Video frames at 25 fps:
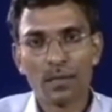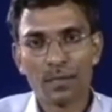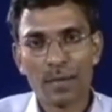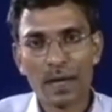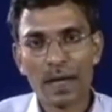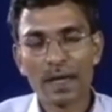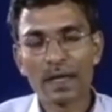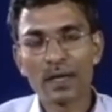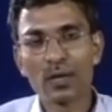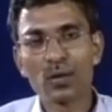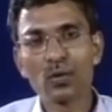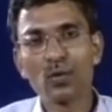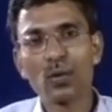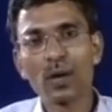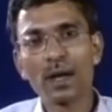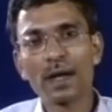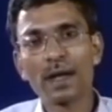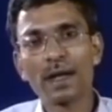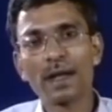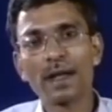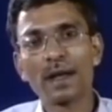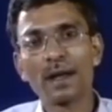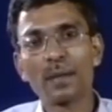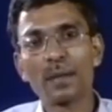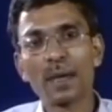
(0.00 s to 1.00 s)
Thank you,
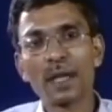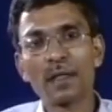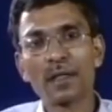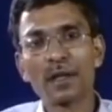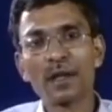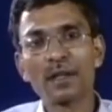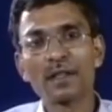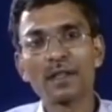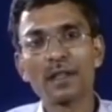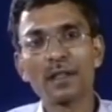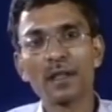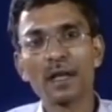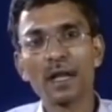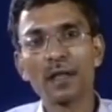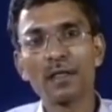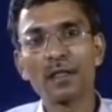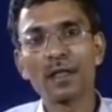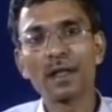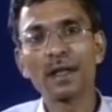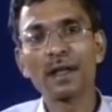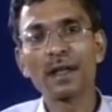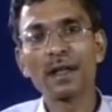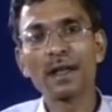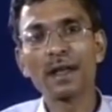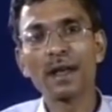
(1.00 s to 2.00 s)
and based on this
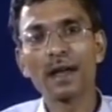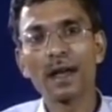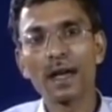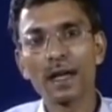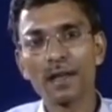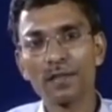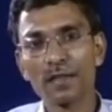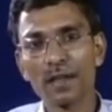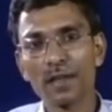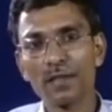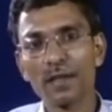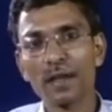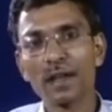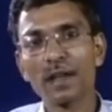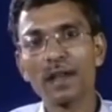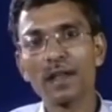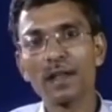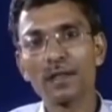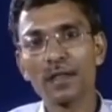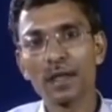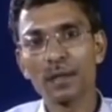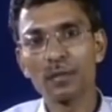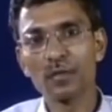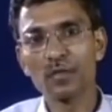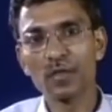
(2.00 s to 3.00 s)
lesson I have given
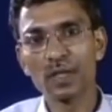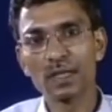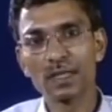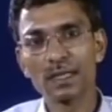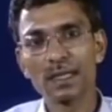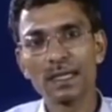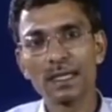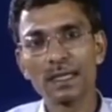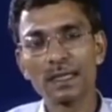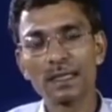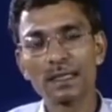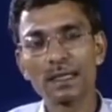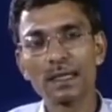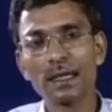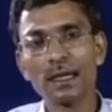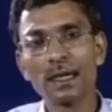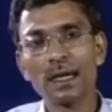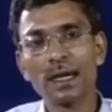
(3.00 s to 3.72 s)
some questions.